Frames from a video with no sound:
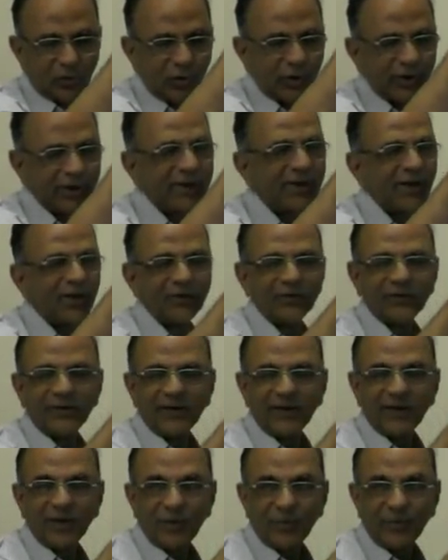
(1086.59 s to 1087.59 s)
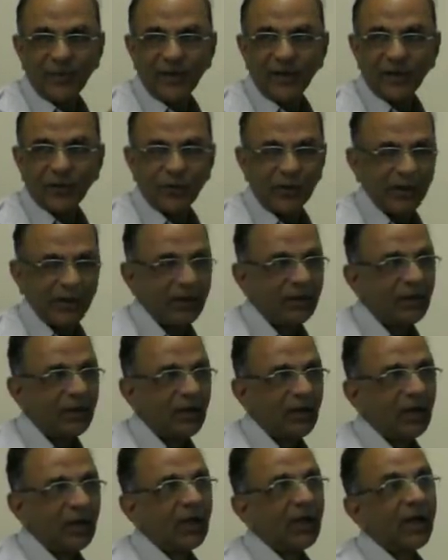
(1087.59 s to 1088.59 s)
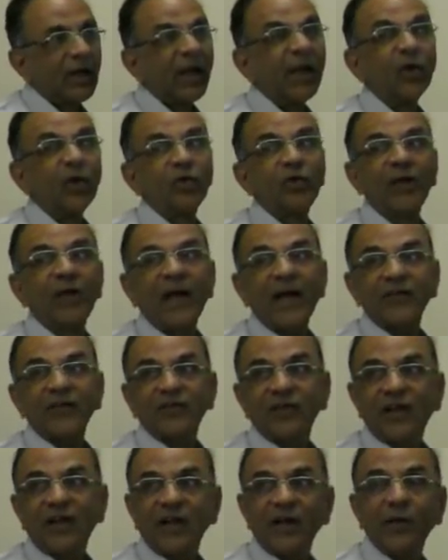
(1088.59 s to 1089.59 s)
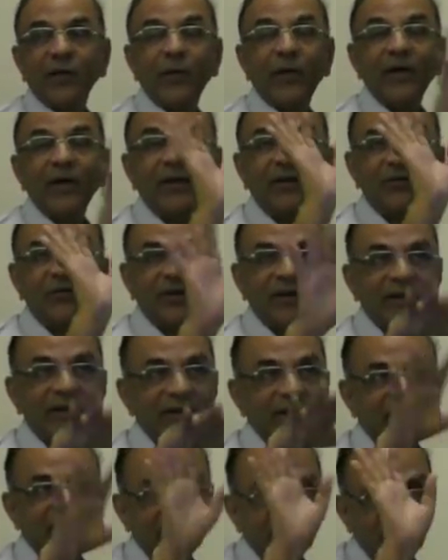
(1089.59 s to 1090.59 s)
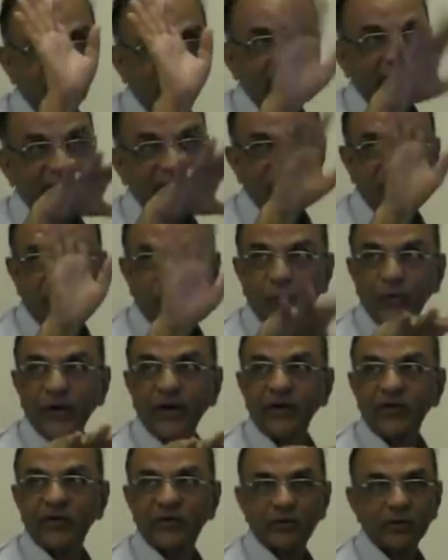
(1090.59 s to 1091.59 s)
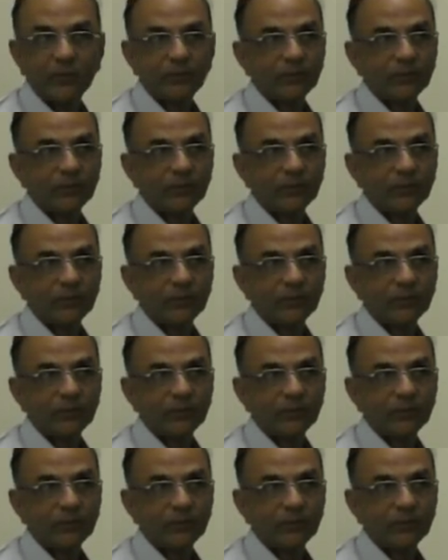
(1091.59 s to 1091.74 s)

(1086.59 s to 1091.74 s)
going down the innominate vein into the axillary vein and sitting there for days and weeks.